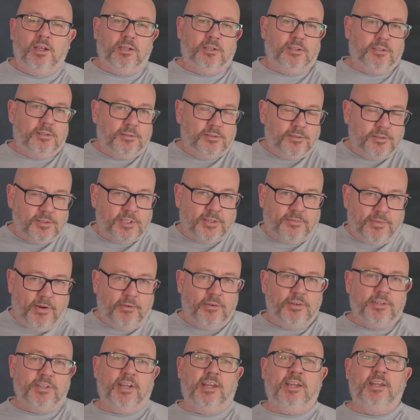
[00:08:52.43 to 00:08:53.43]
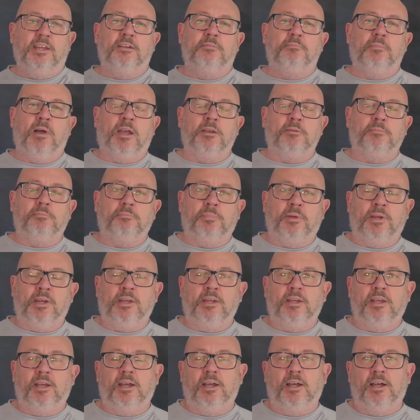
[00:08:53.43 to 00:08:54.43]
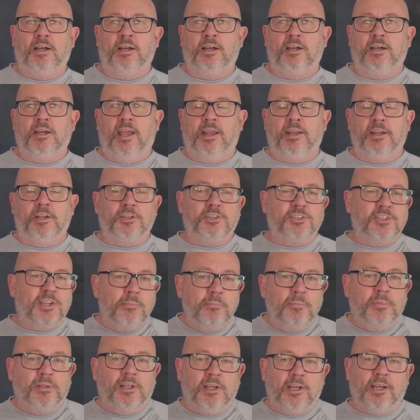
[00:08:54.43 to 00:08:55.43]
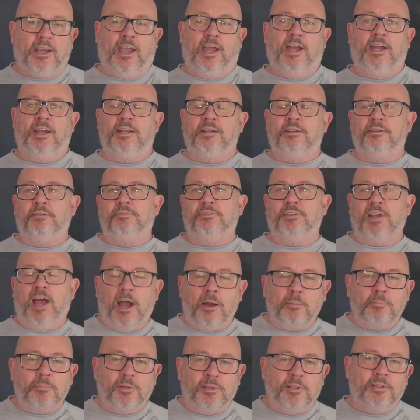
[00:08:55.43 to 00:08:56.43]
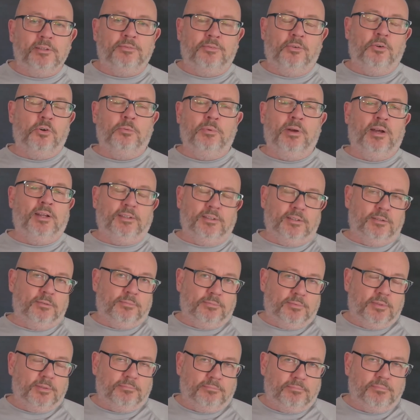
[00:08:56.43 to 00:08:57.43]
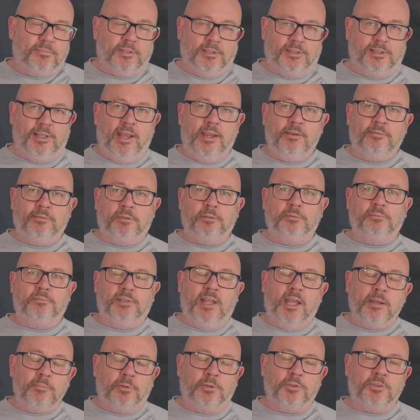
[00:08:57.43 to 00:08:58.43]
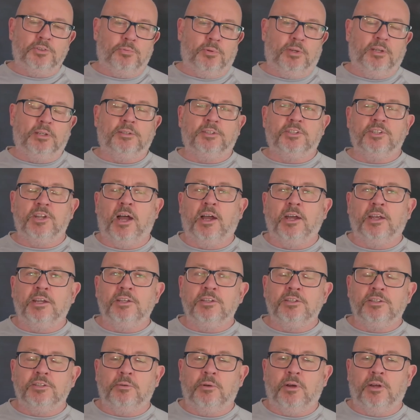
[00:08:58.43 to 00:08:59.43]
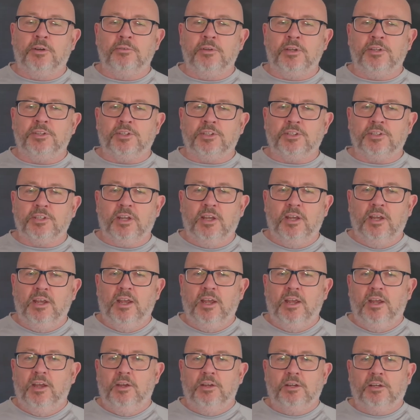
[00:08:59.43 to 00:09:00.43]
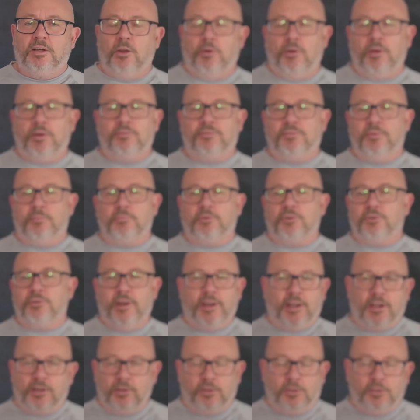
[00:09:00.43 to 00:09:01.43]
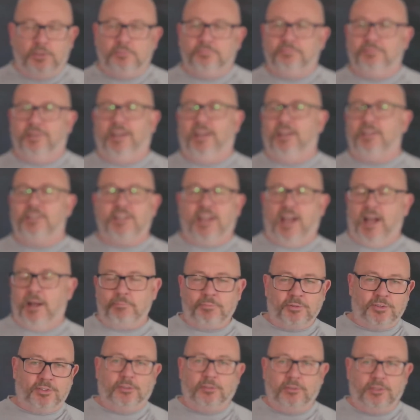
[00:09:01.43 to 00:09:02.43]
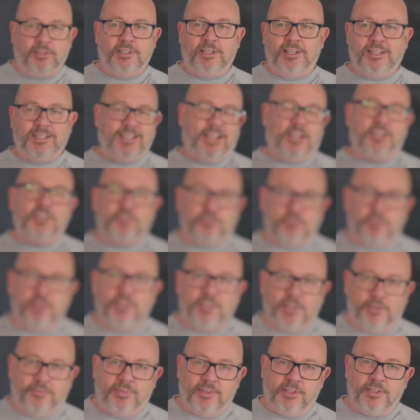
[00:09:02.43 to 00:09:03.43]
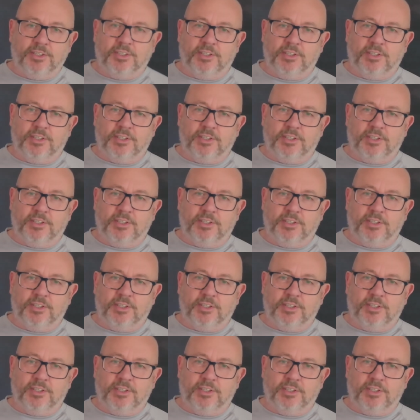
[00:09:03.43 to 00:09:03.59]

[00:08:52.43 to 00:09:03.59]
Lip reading: Severity might be in a similar kind of tabular format, the labels we assign to our risks, going from critical, it's absolutely disastrous if this thing